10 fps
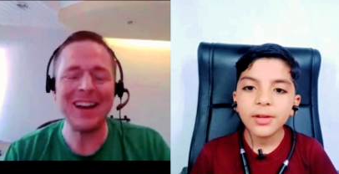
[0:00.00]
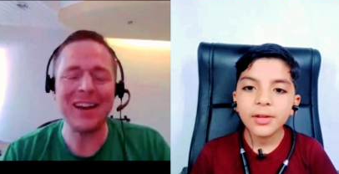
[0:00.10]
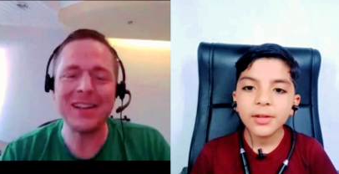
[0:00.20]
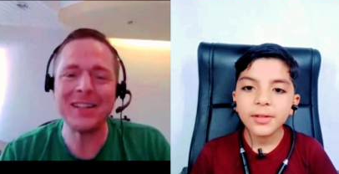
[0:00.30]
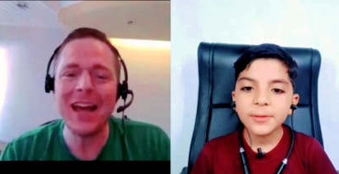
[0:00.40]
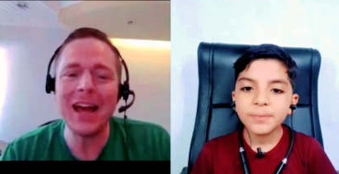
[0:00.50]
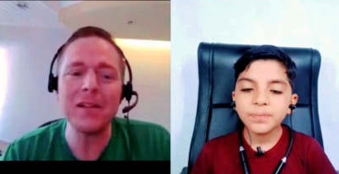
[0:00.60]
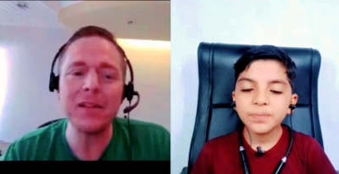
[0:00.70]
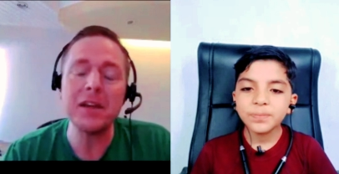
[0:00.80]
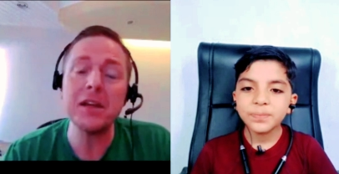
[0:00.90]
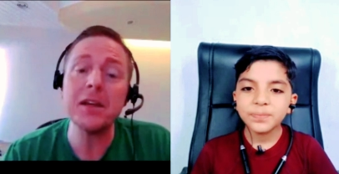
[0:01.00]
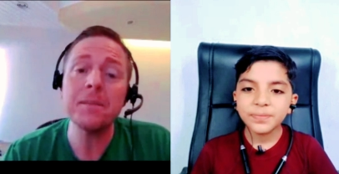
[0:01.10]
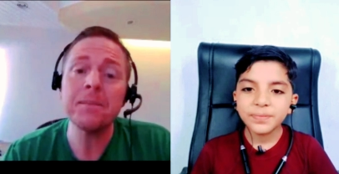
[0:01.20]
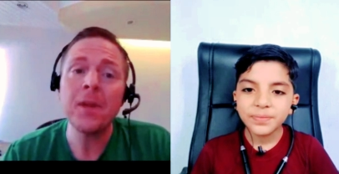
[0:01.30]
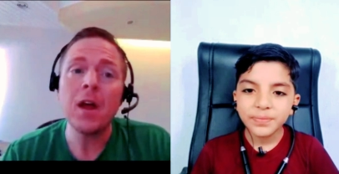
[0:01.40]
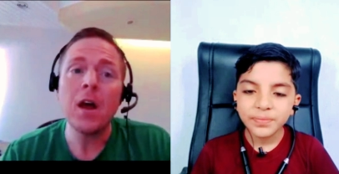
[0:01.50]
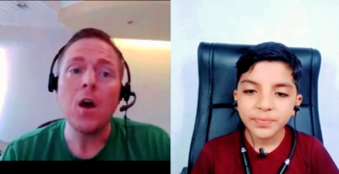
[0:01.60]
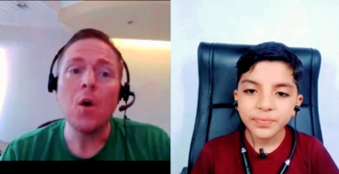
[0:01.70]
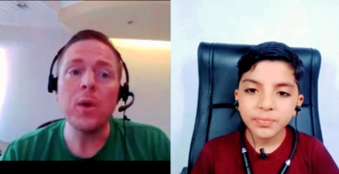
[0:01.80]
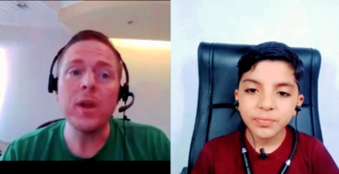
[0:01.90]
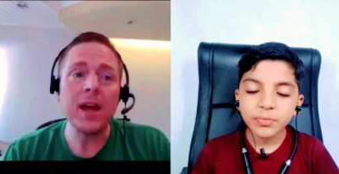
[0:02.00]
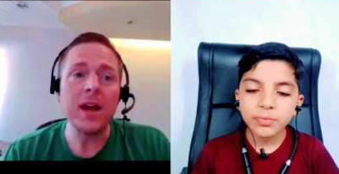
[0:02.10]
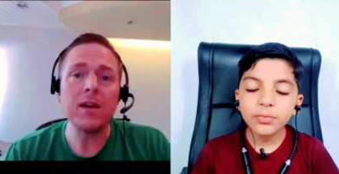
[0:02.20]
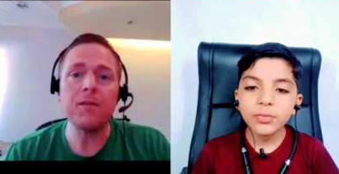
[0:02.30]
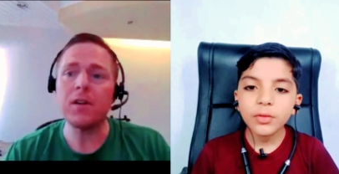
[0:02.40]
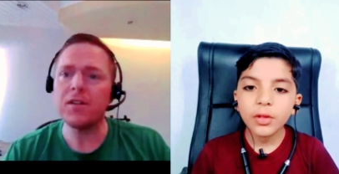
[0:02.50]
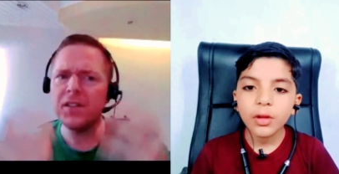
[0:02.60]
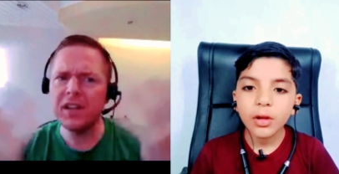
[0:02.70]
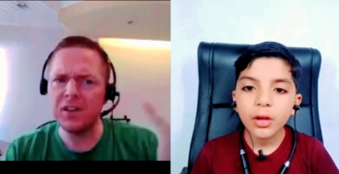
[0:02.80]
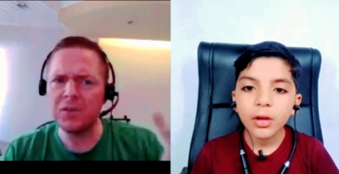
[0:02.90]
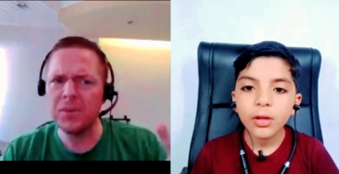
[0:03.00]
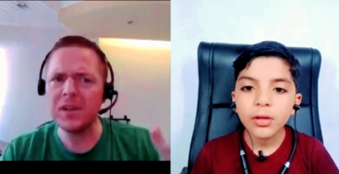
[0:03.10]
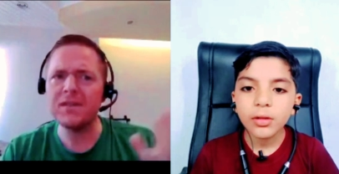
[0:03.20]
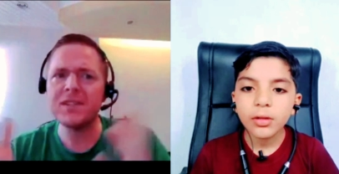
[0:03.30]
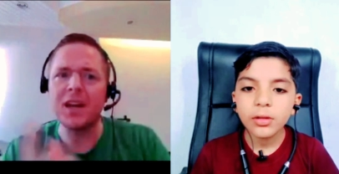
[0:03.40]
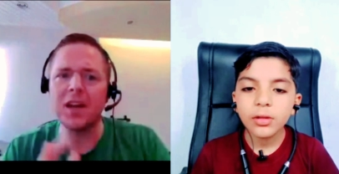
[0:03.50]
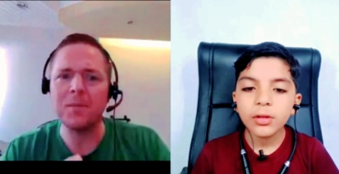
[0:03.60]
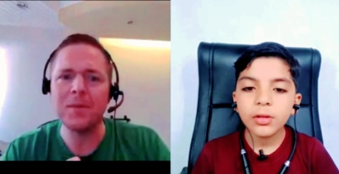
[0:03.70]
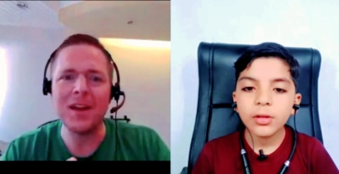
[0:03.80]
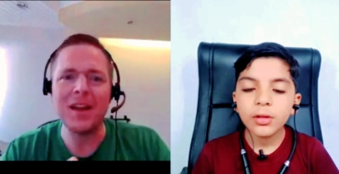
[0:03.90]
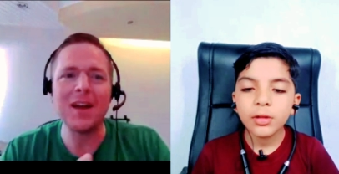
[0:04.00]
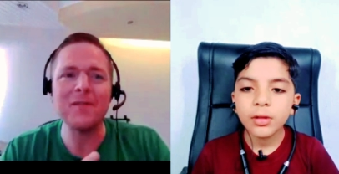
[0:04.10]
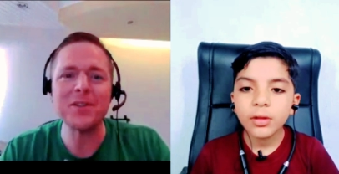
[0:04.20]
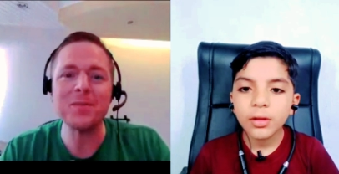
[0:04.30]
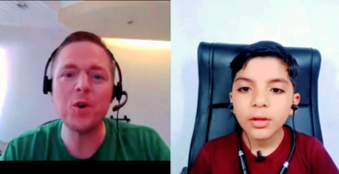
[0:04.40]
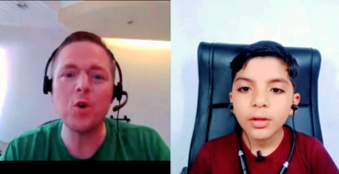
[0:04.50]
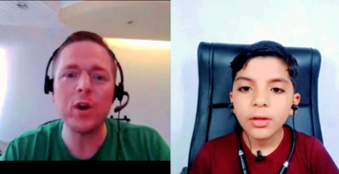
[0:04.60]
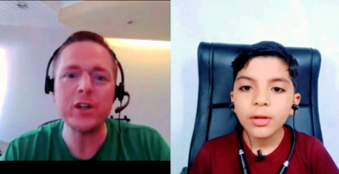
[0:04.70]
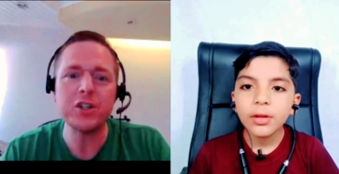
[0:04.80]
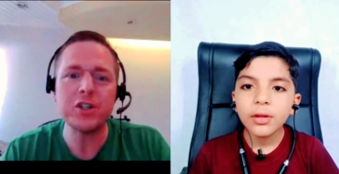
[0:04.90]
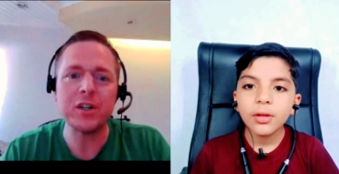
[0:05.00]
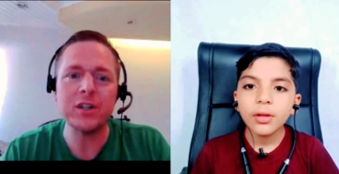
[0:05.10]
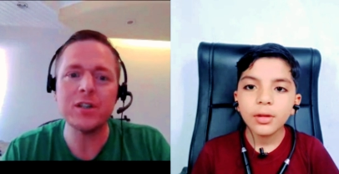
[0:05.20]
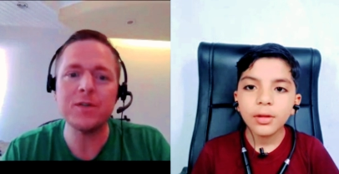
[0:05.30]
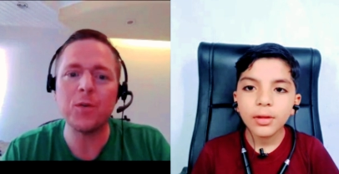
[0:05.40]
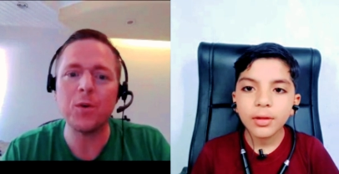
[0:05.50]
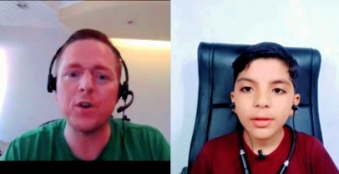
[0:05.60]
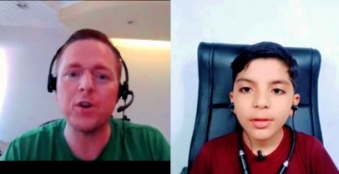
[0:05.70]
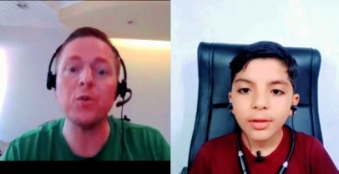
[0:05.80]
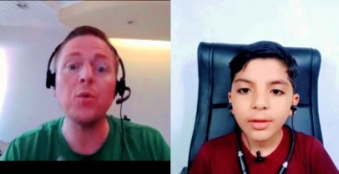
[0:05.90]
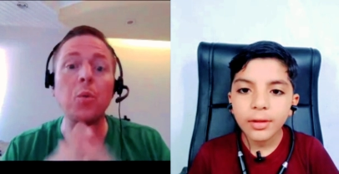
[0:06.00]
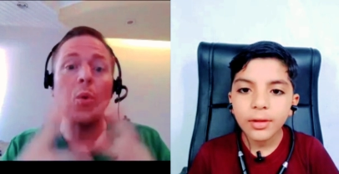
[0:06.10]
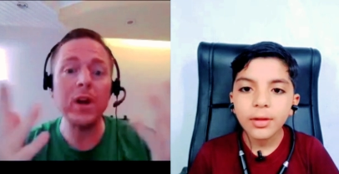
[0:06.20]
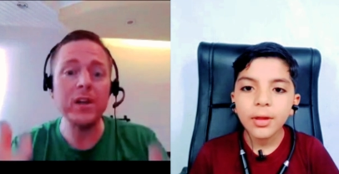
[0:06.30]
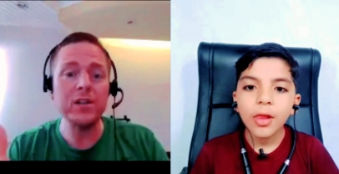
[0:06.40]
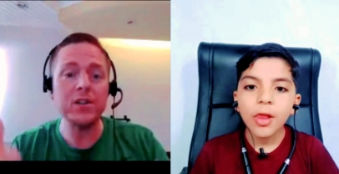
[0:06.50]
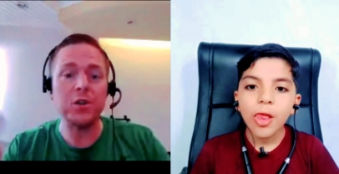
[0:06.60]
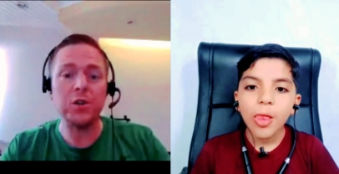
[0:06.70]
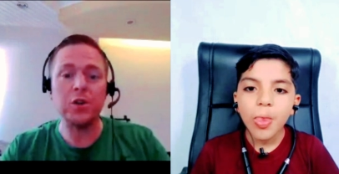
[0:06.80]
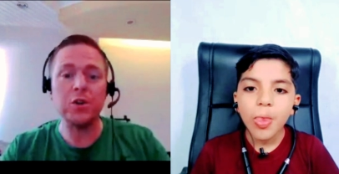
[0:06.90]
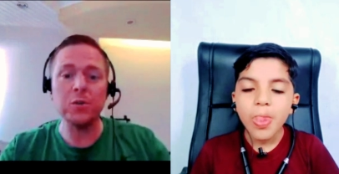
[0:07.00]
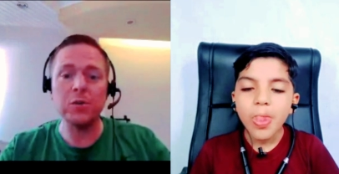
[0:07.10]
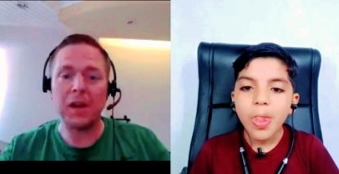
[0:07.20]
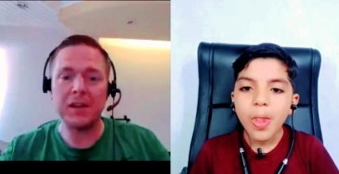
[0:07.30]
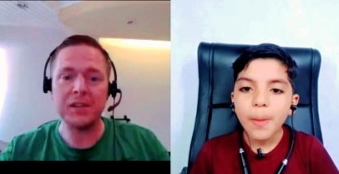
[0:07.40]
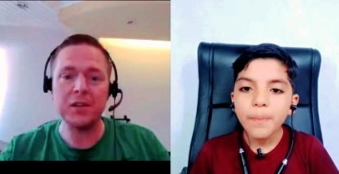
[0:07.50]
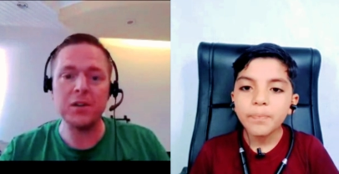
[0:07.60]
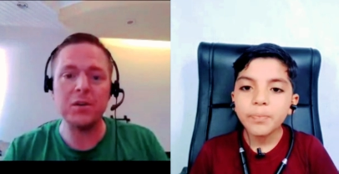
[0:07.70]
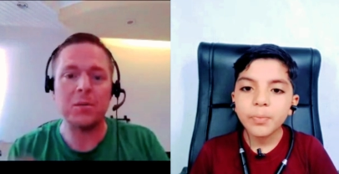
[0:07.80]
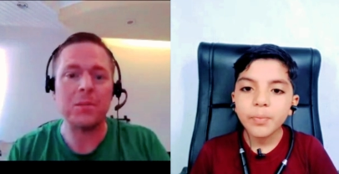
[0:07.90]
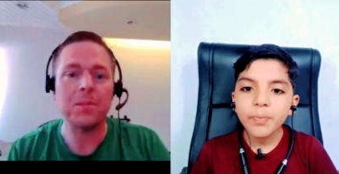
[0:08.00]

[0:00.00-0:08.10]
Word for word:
Speaker 1: nice. Allie, we have a little bit of time. I have some questions for you. What do you like to do?